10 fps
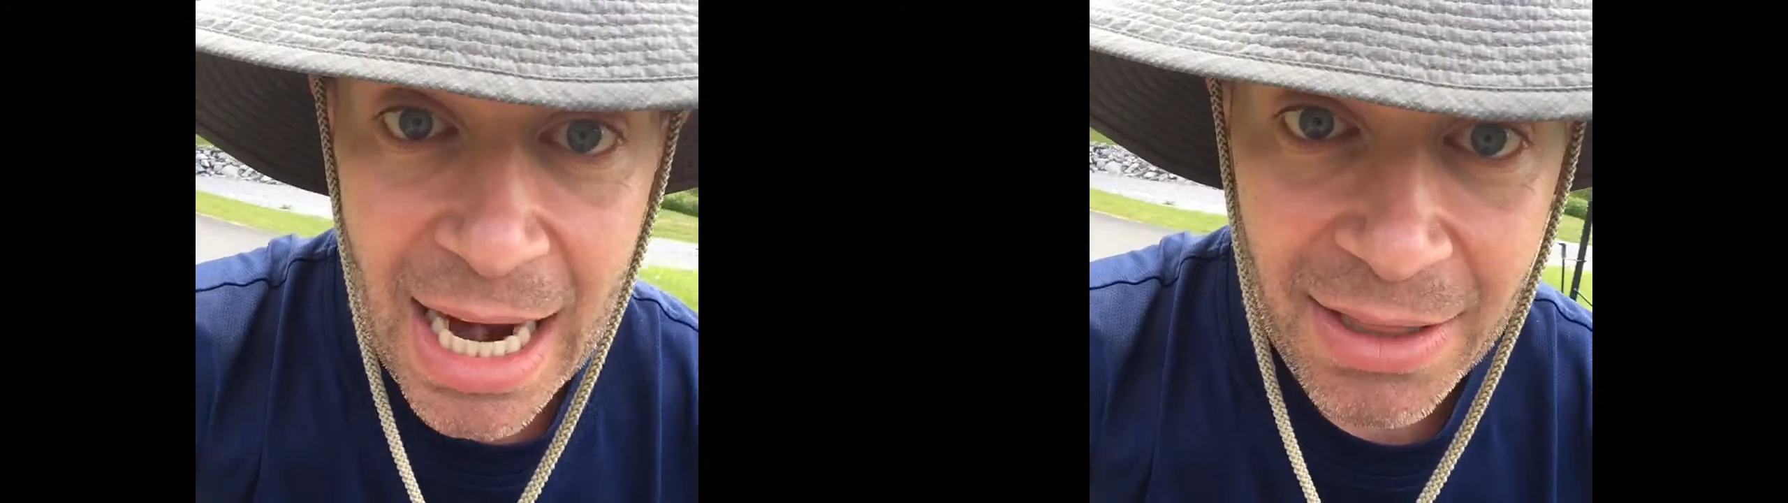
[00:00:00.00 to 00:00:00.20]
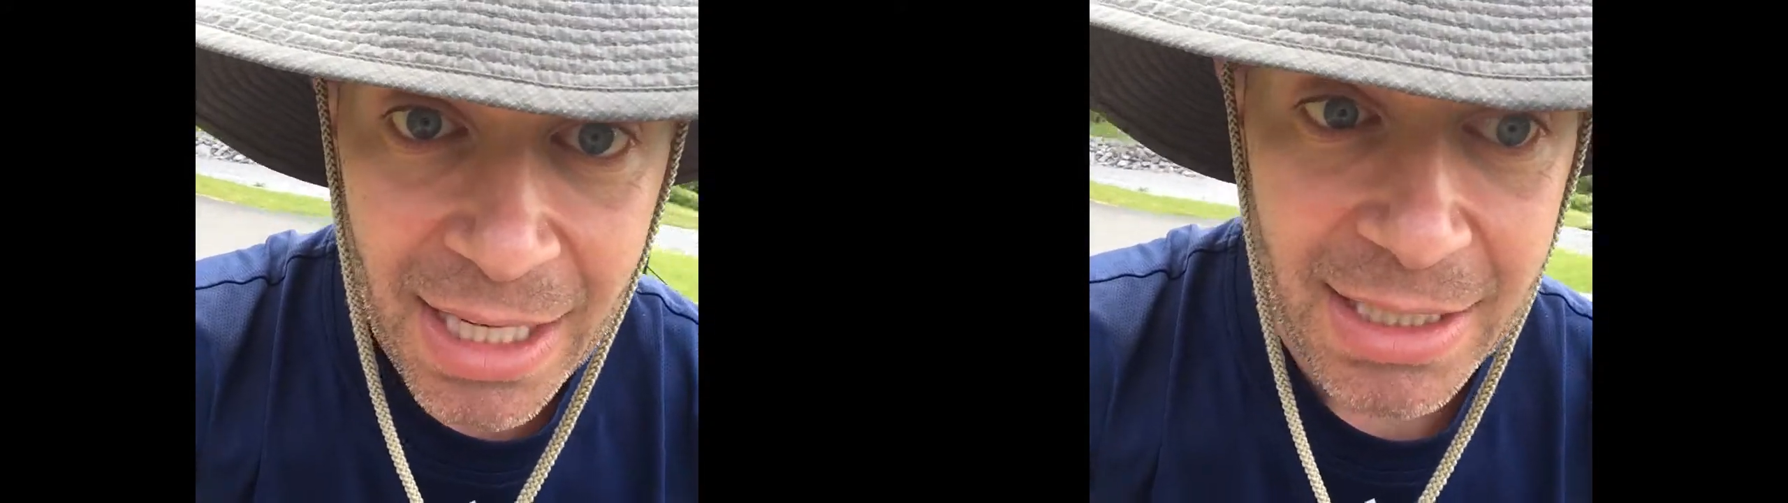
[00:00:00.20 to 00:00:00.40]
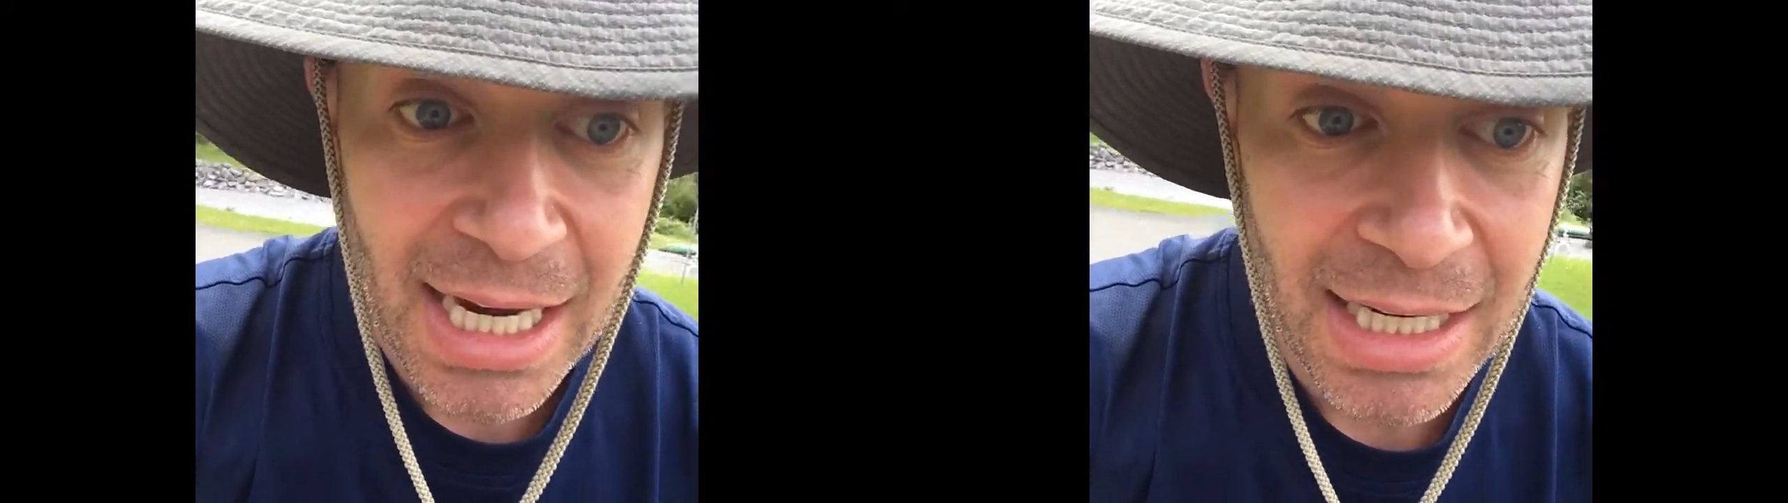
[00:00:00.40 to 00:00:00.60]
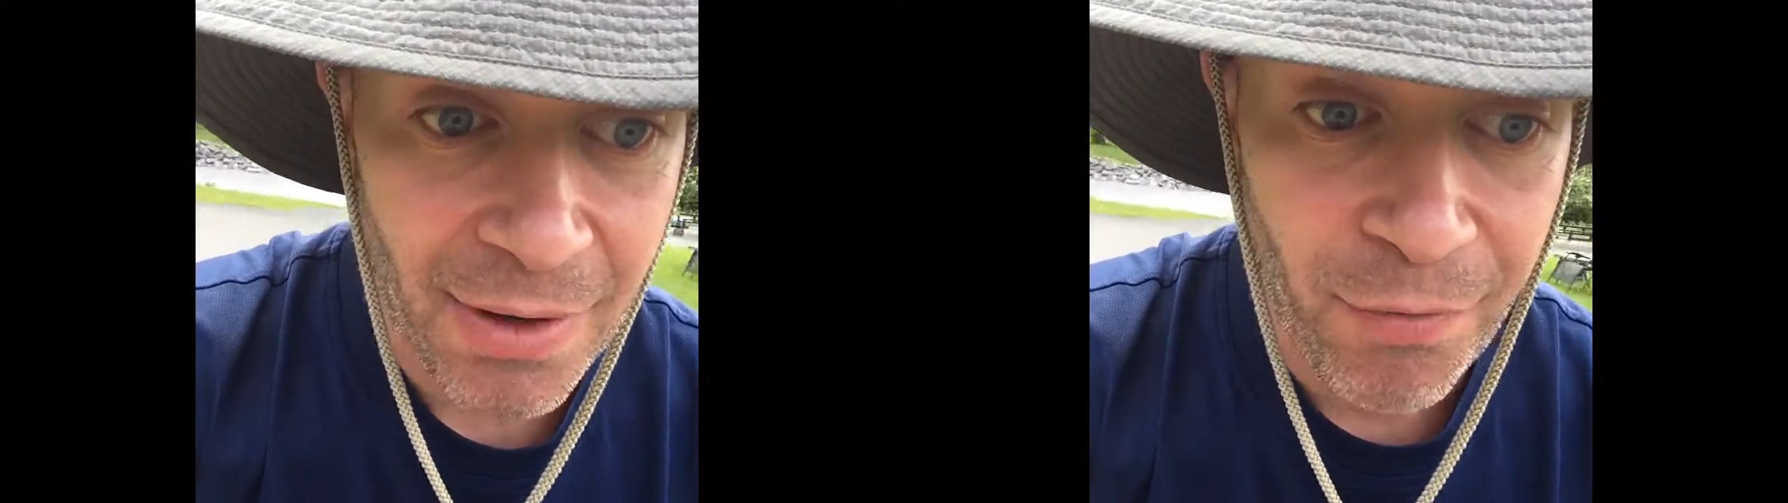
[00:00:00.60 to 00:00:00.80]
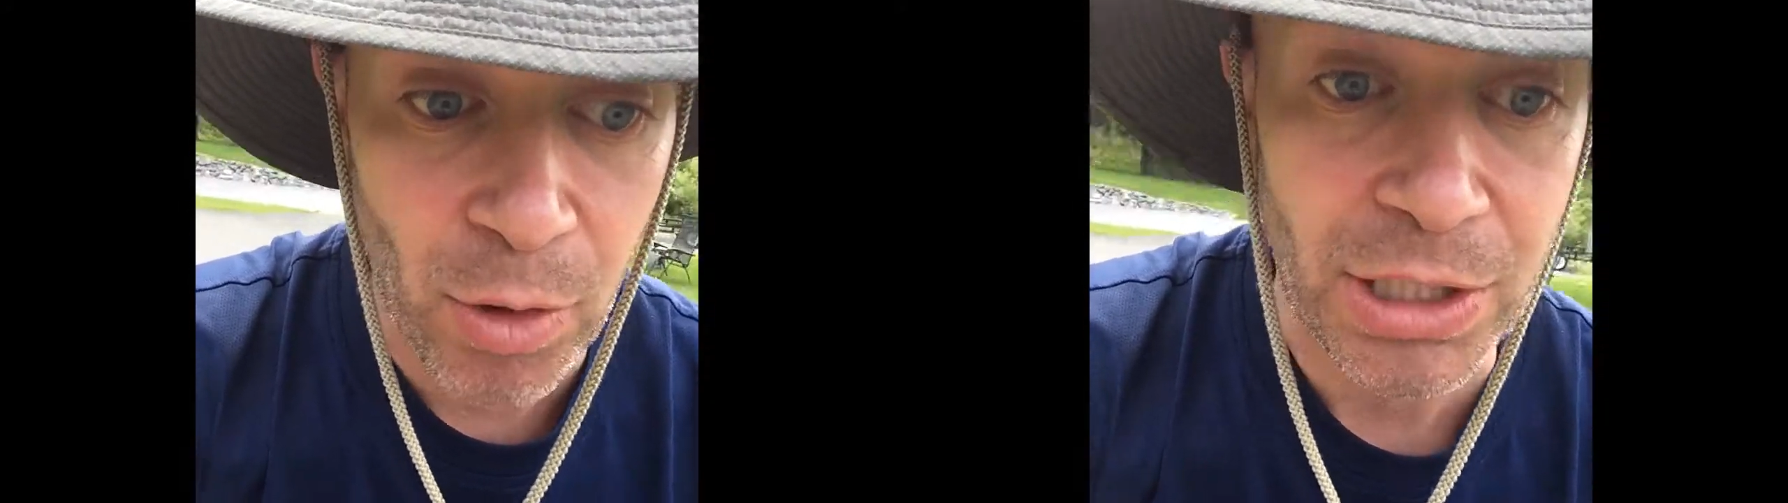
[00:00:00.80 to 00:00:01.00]
and they intend
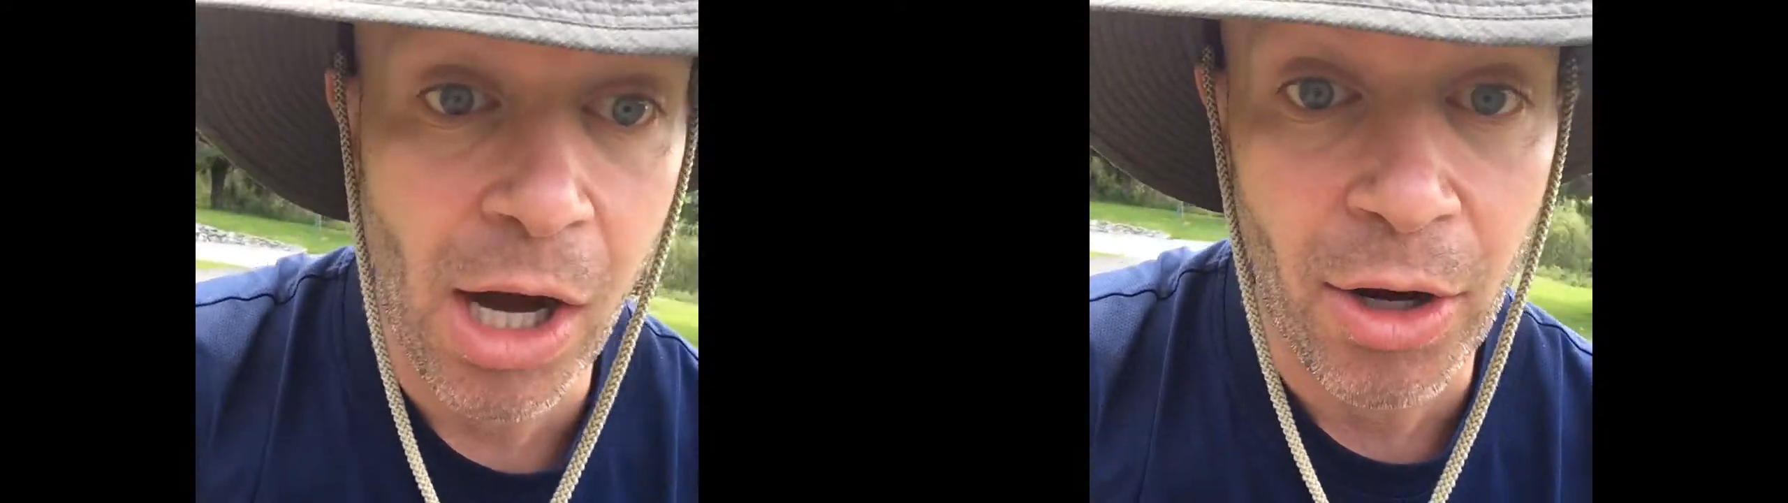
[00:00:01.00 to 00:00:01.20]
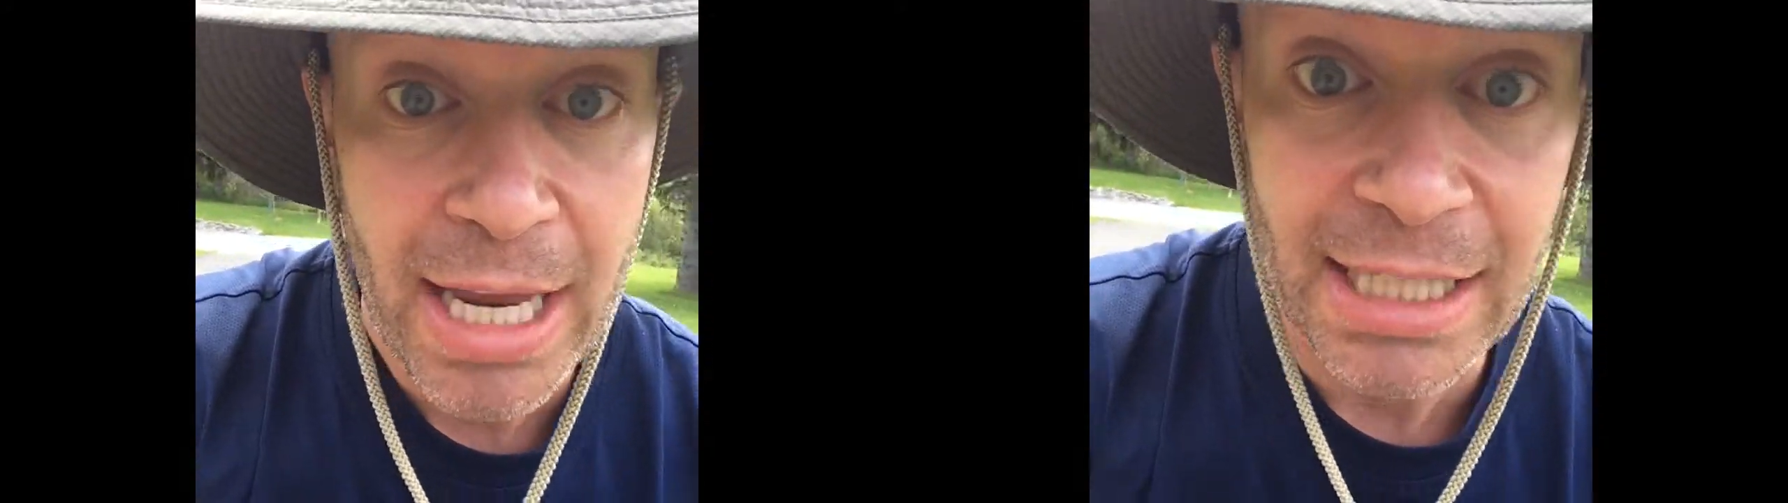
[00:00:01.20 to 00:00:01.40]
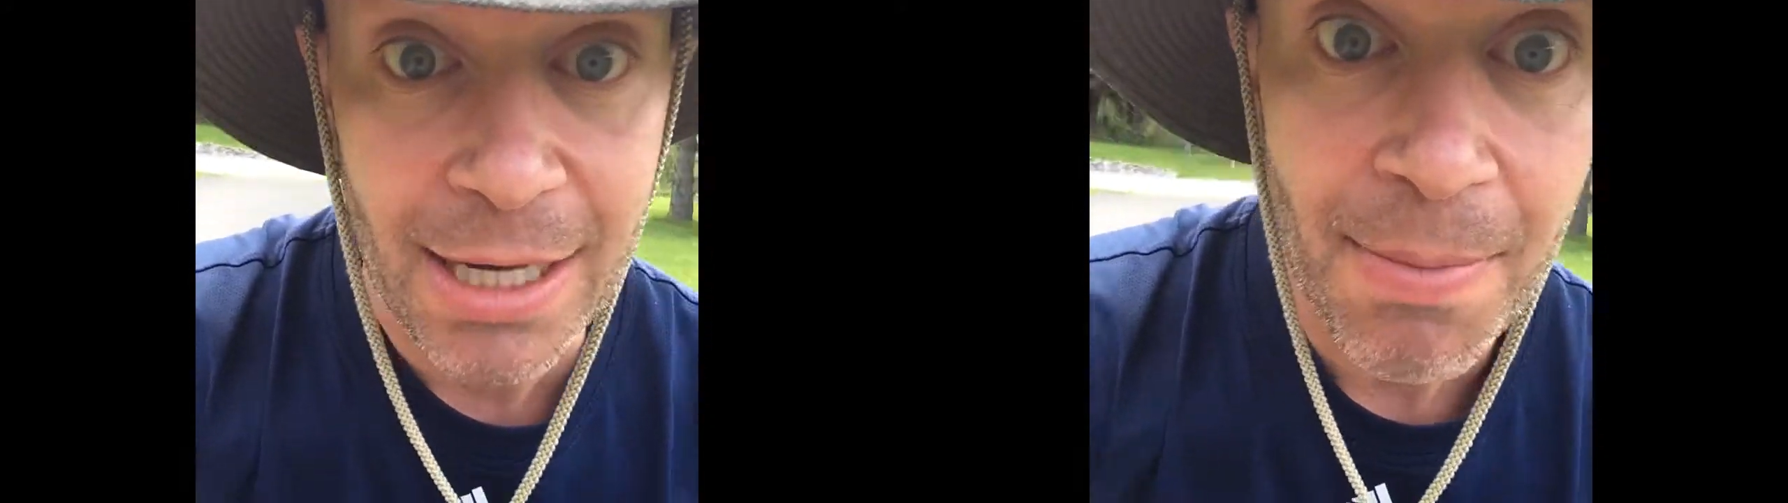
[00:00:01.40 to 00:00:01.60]
to force Henriette